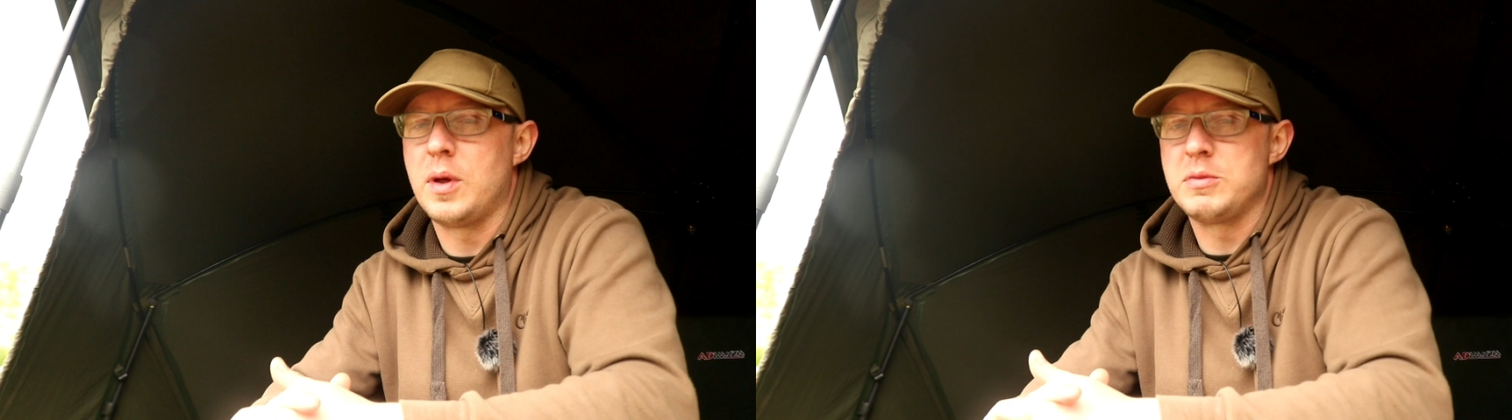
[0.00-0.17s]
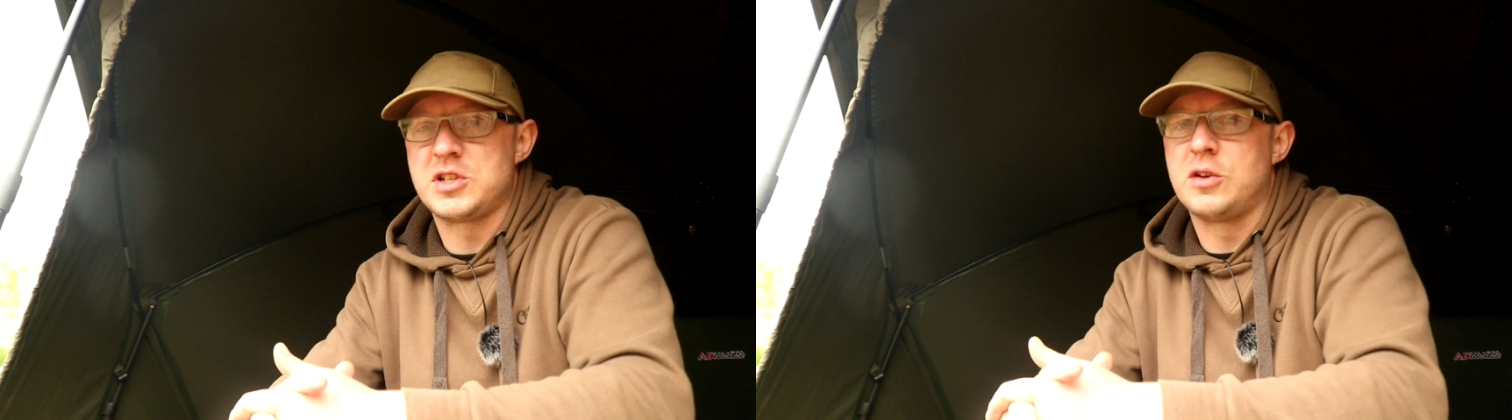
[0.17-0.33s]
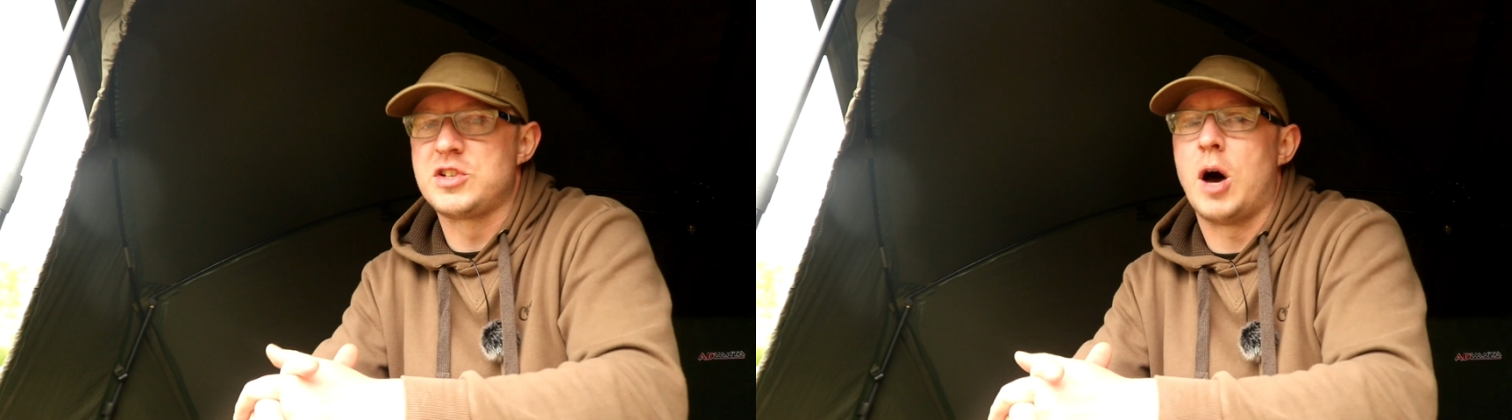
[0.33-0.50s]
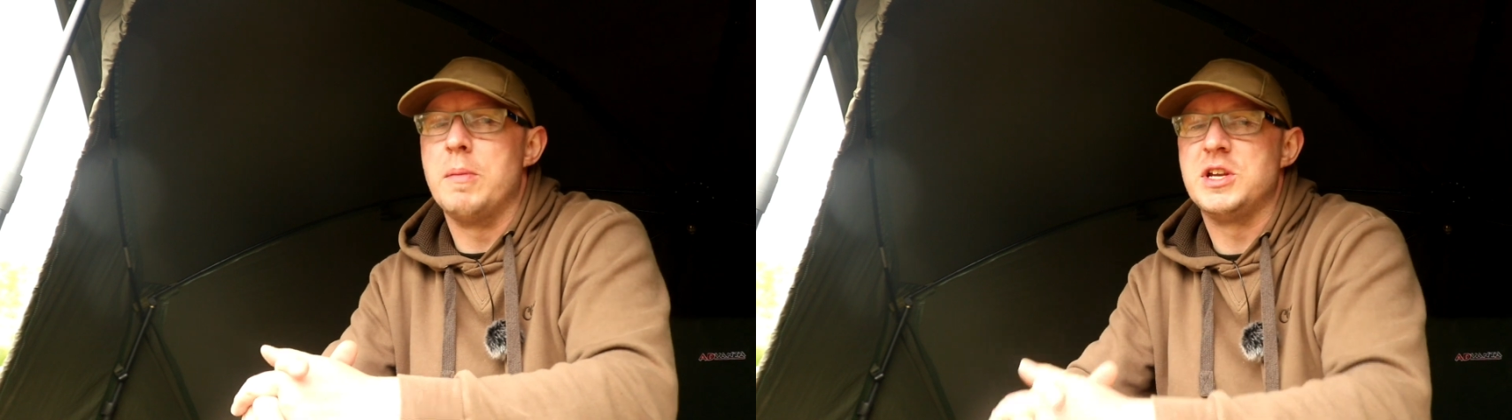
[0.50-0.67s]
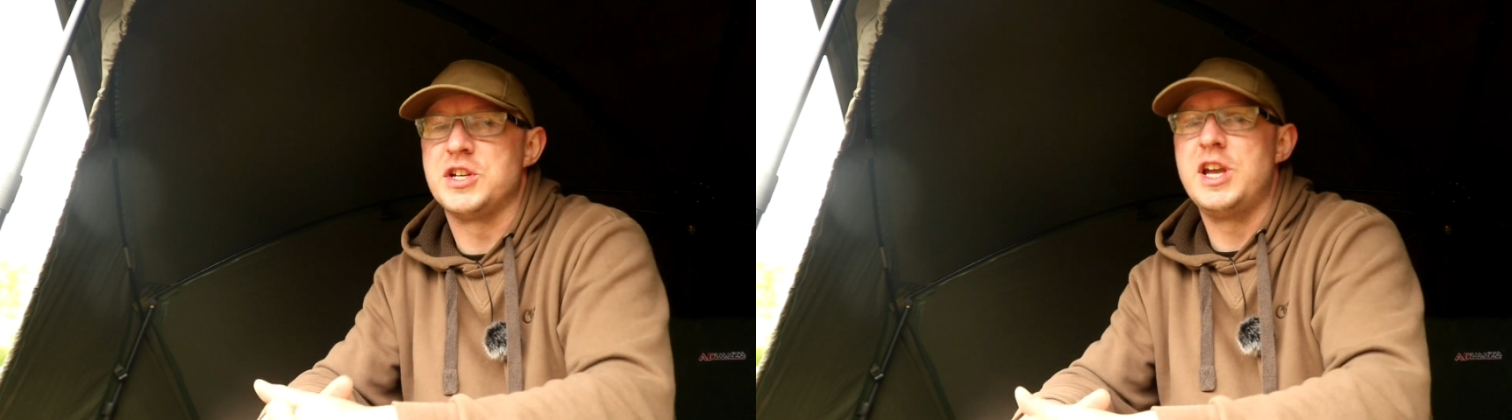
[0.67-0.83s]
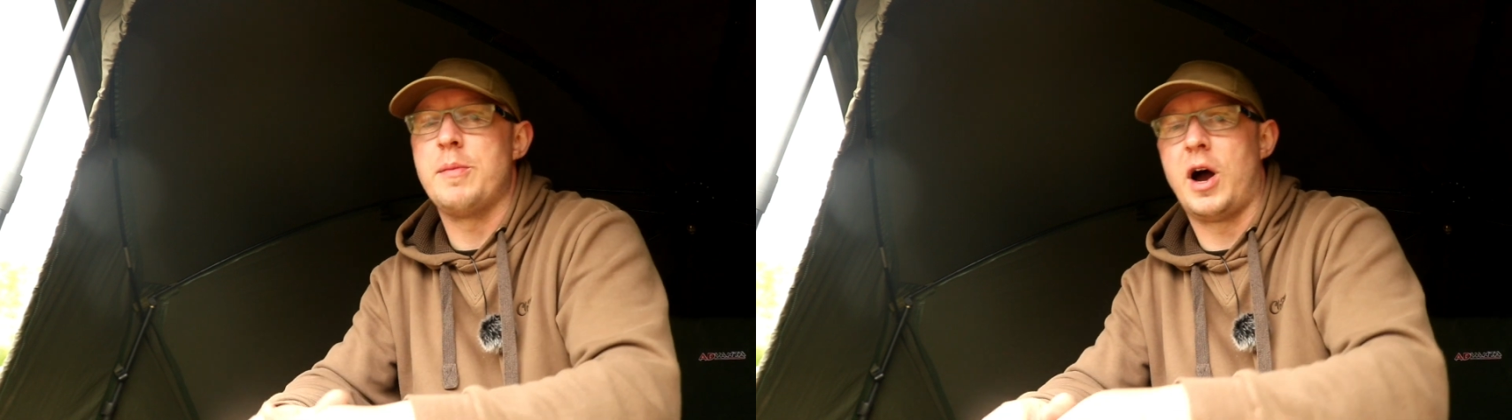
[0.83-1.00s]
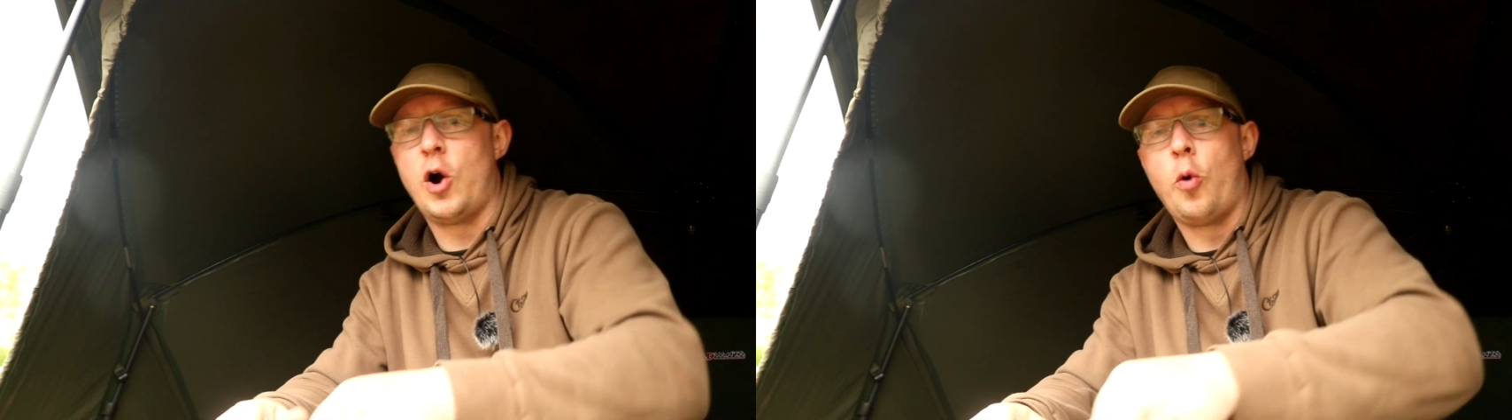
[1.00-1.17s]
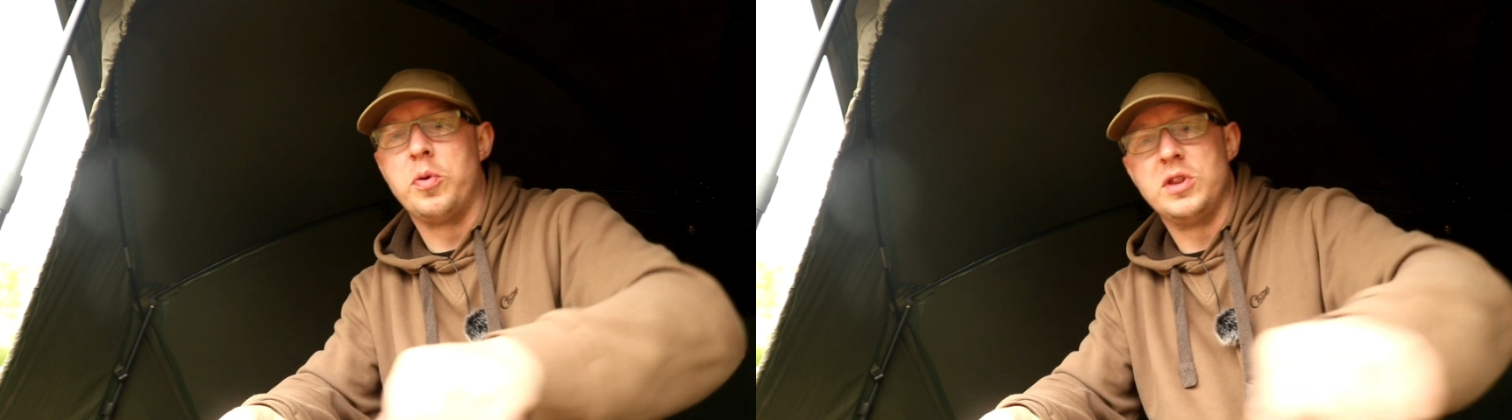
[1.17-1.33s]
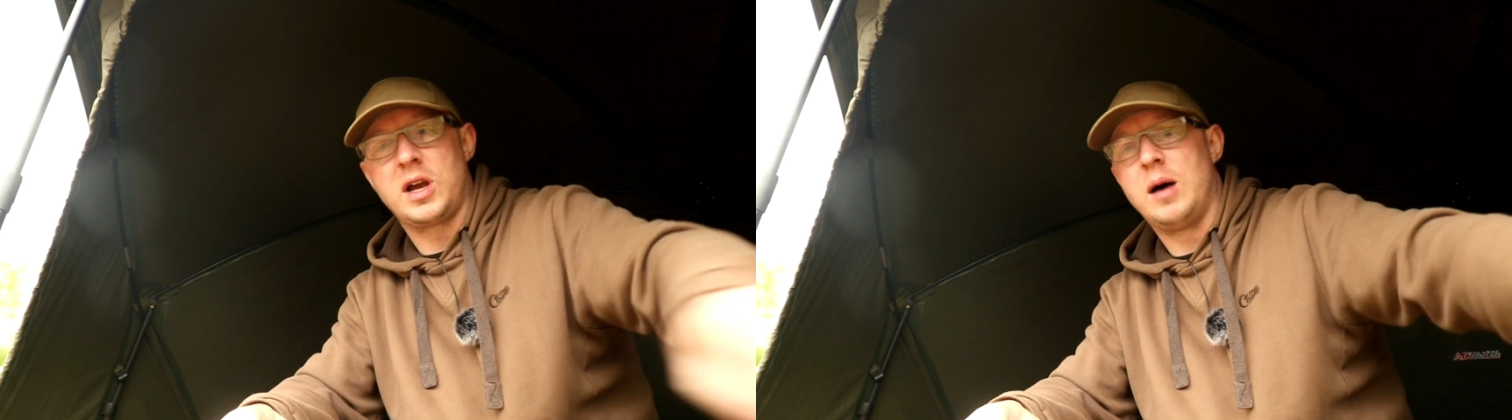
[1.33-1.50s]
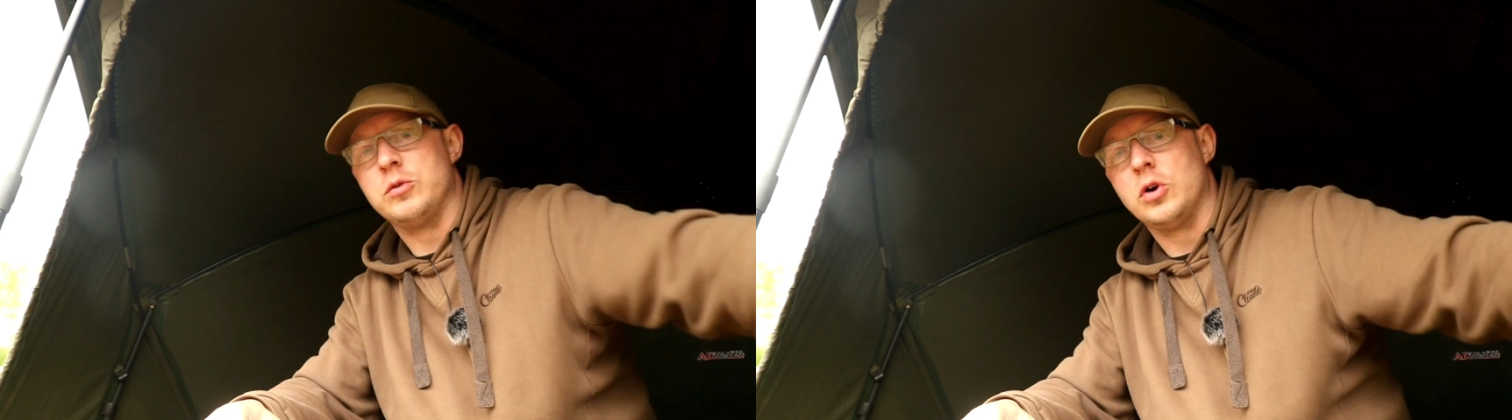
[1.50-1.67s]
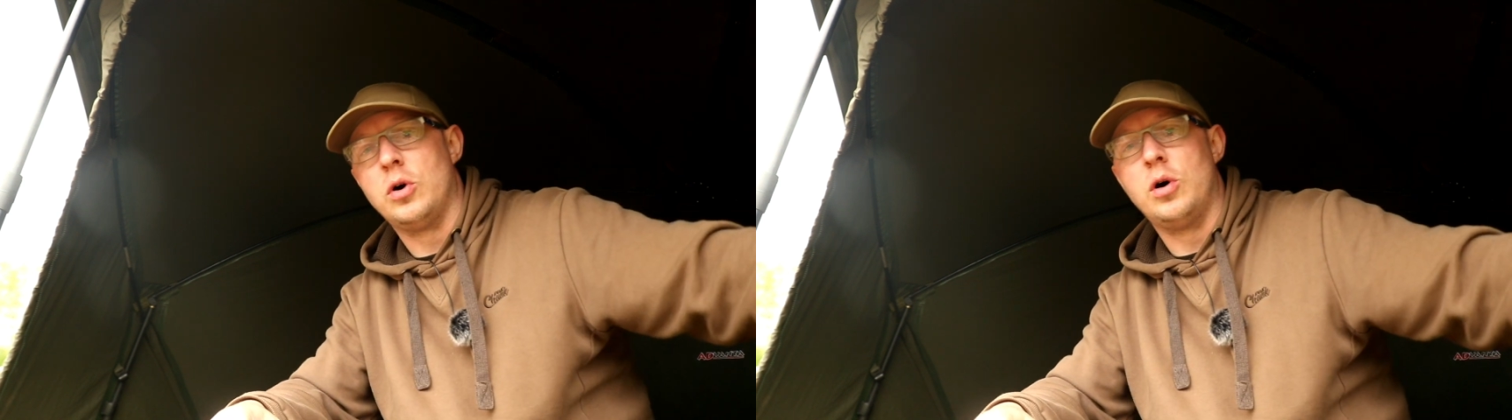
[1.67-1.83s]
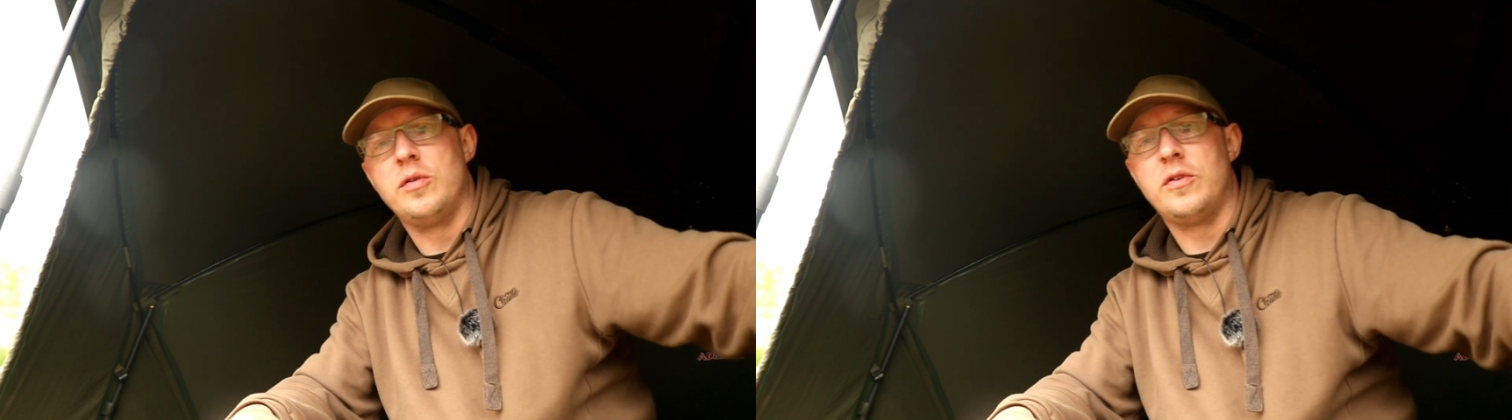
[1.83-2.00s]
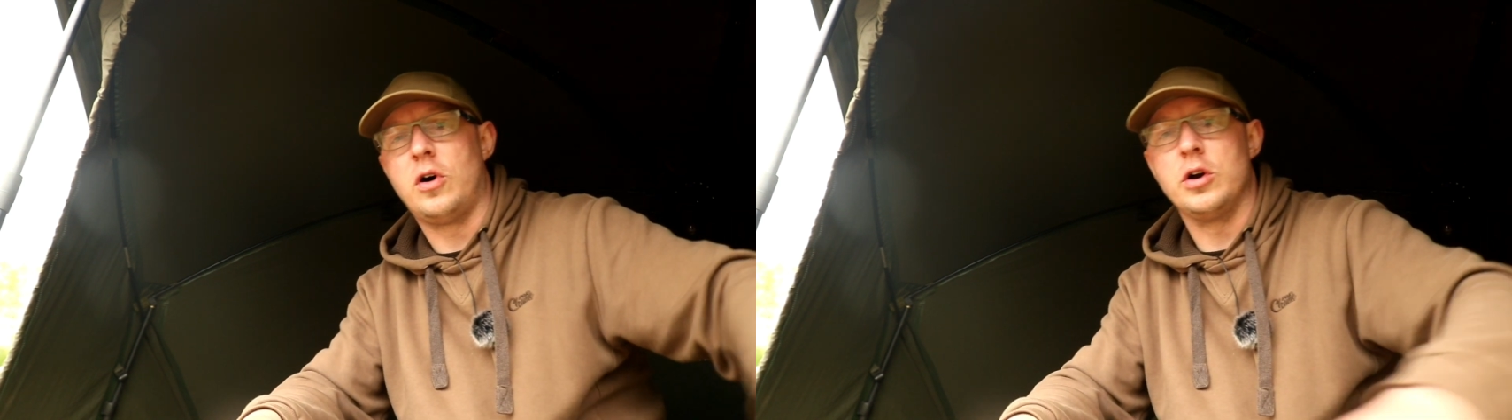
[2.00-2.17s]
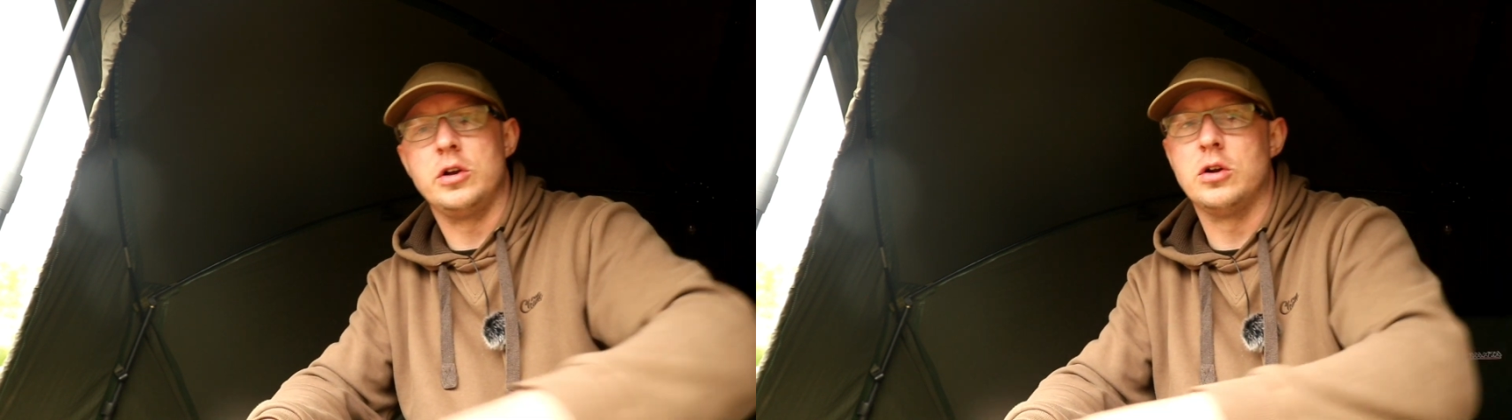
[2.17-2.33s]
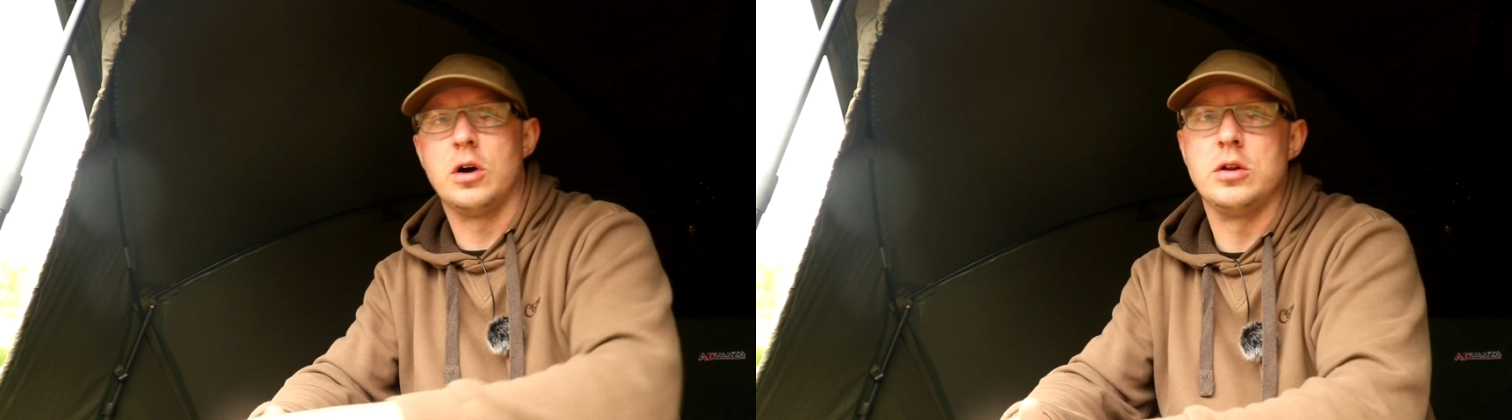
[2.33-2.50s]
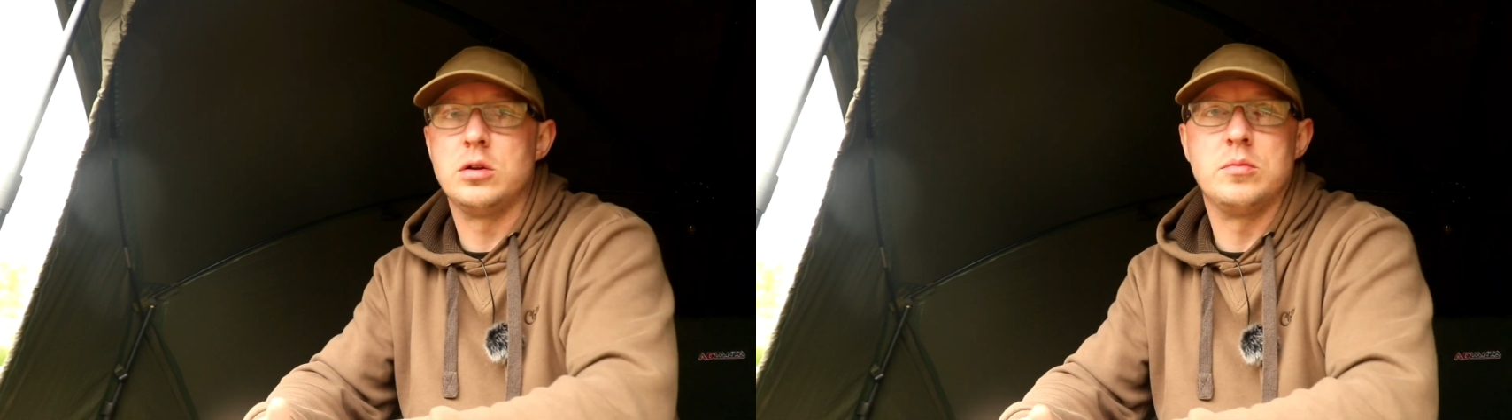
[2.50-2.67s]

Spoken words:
I'm still sat on my seat, but I opened the cab door. I thought, you're